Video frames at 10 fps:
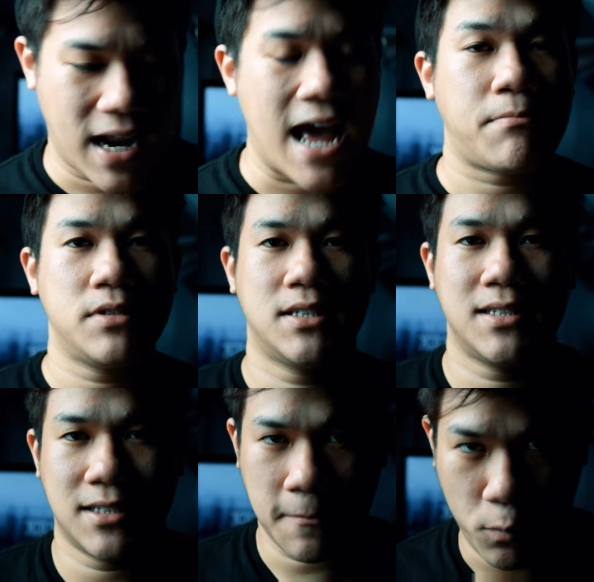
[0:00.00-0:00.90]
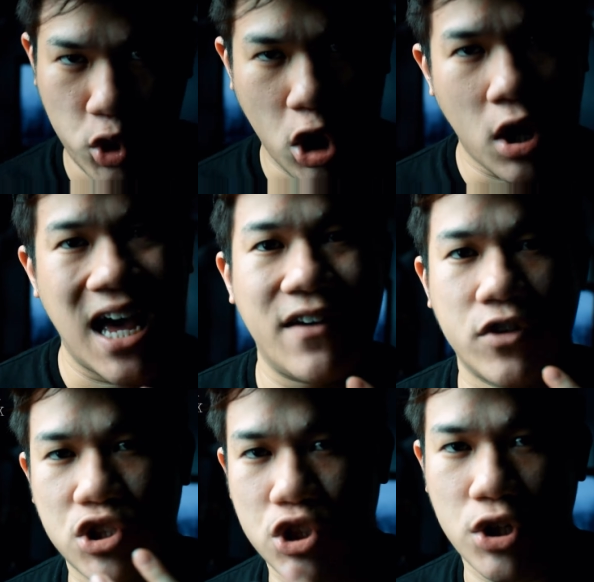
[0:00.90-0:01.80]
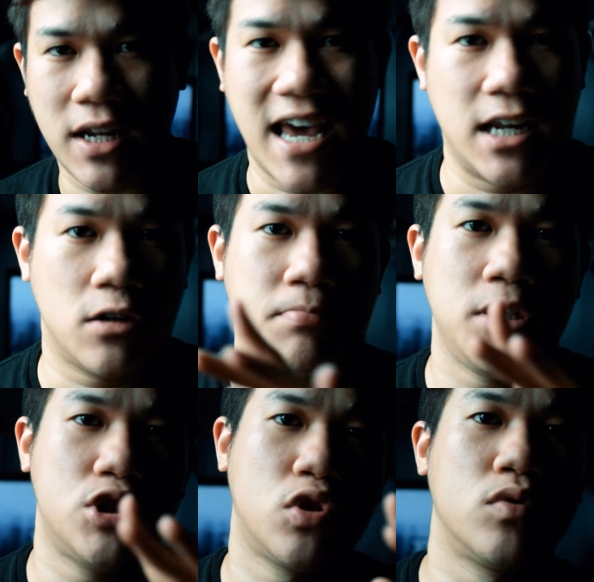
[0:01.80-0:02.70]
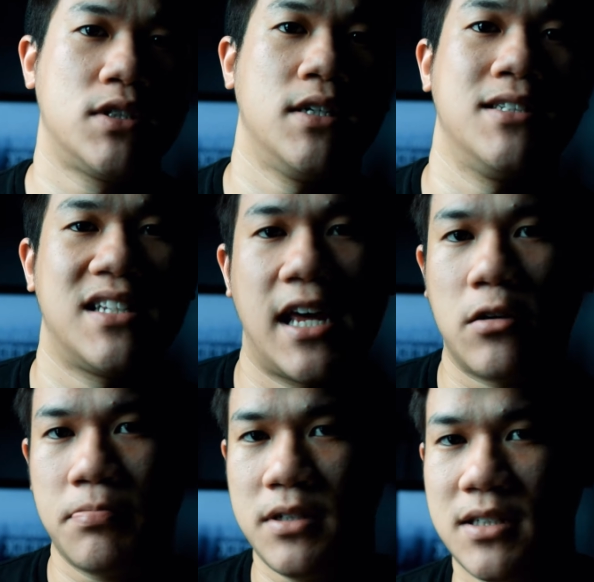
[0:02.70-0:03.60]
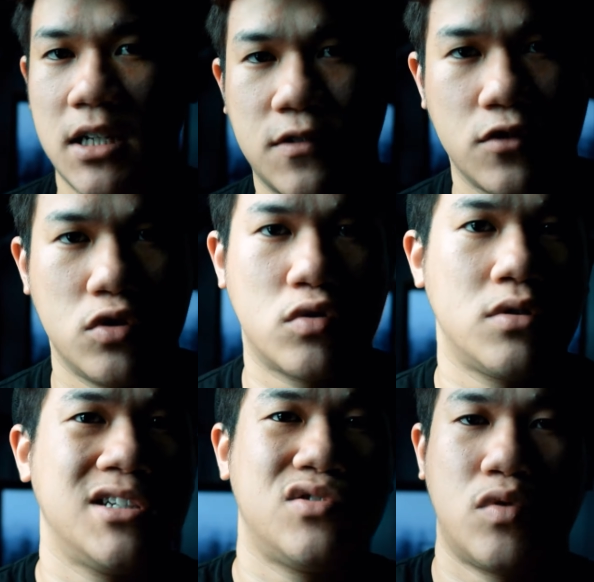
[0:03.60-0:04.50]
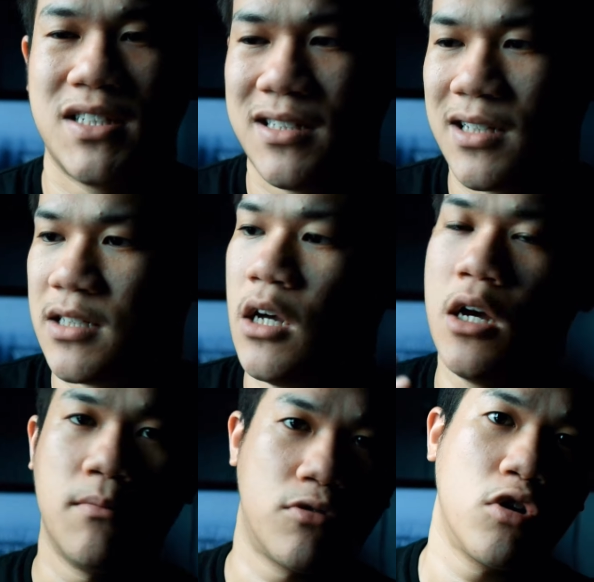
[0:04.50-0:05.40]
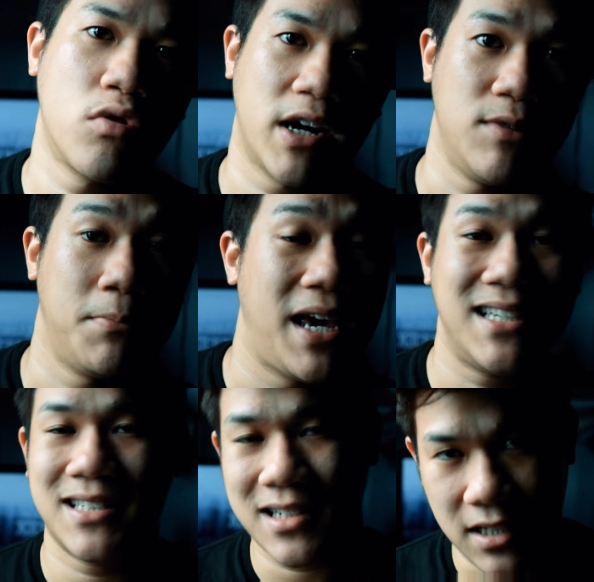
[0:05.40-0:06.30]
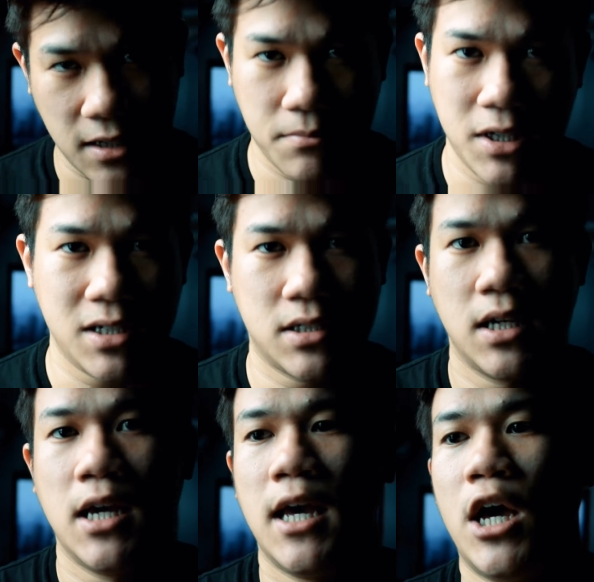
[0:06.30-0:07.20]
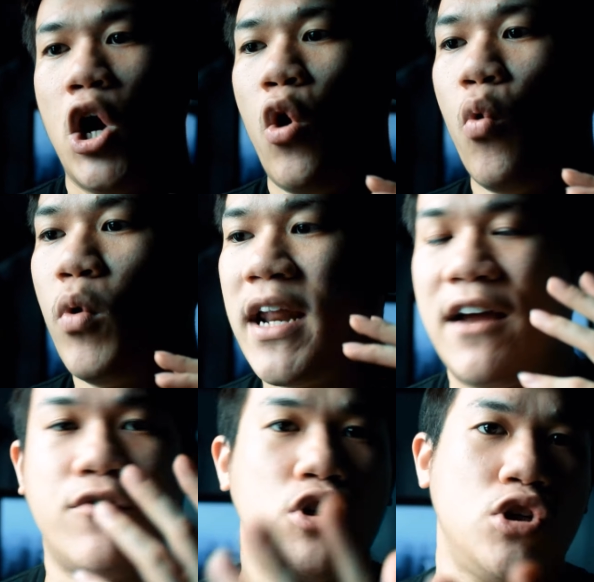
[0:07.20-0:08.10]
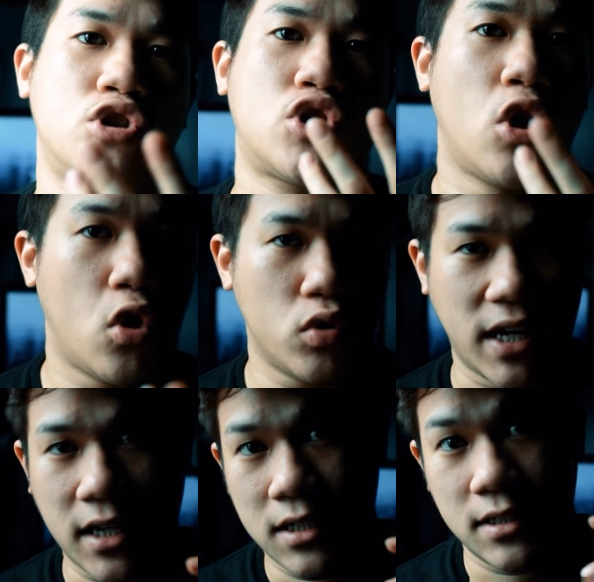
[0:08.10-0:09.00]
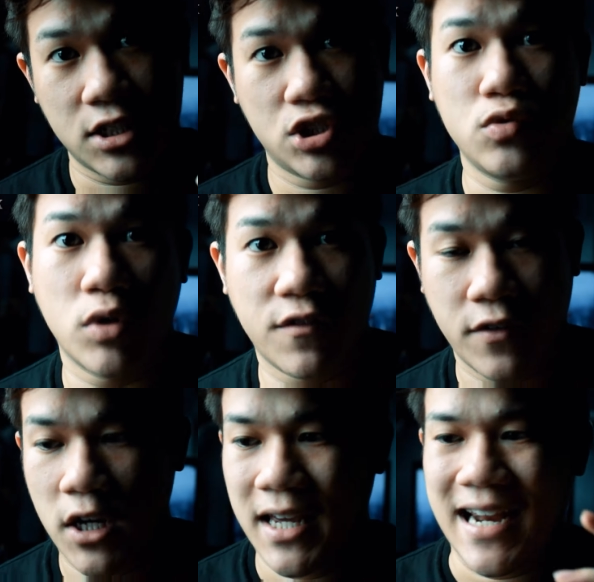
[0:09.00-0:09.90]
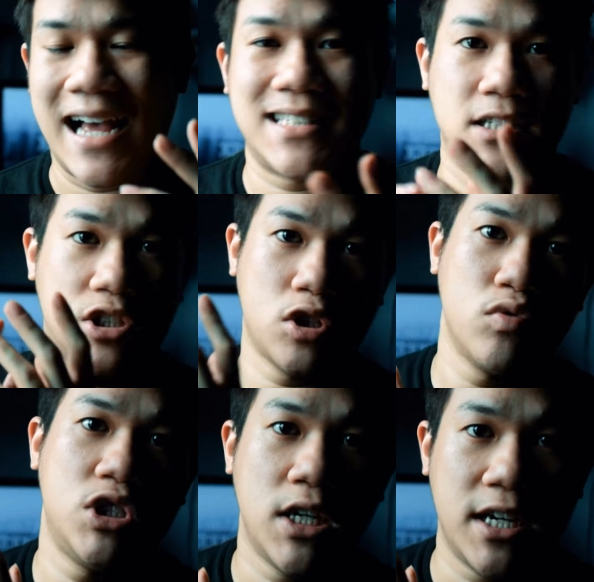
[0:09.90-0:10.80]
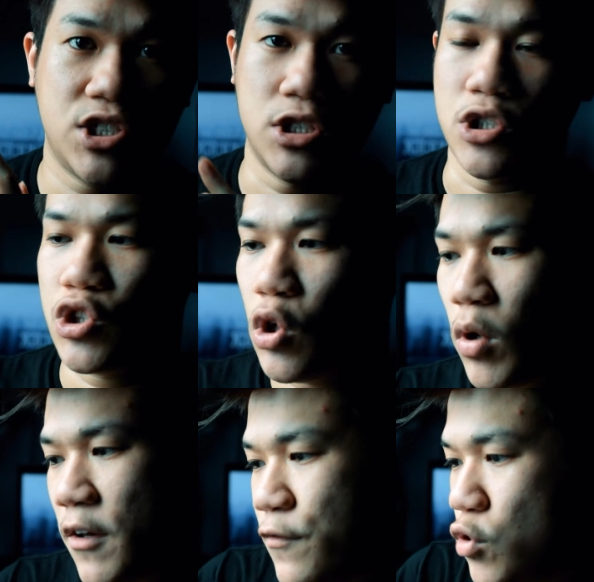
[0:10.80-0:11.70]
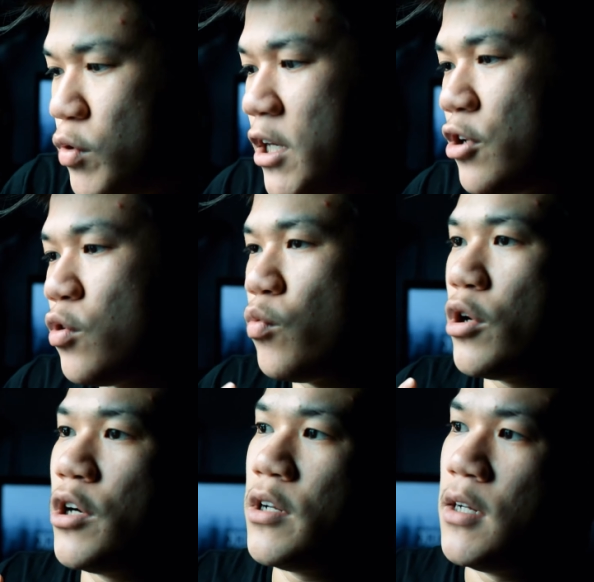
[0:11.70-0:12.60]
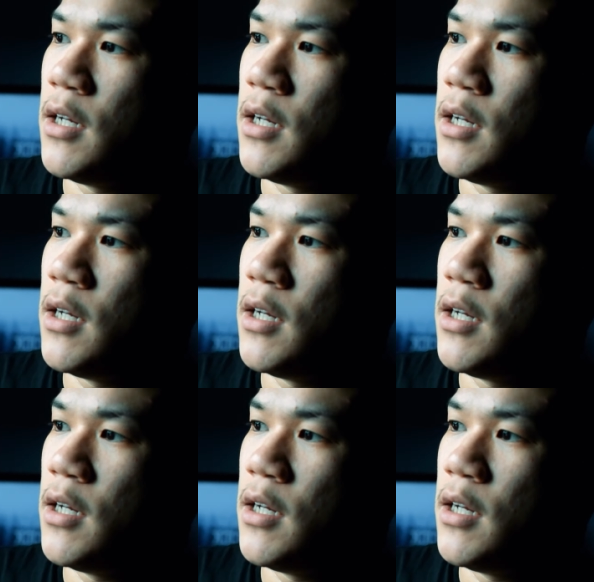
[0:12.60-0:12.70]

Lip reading: happens is we all have a certain NLP towards things. And NLP stands for Neuro Linguistics Programming. Basically, it means whatever you're told and conditioned with, it has an association. So if you hear the word,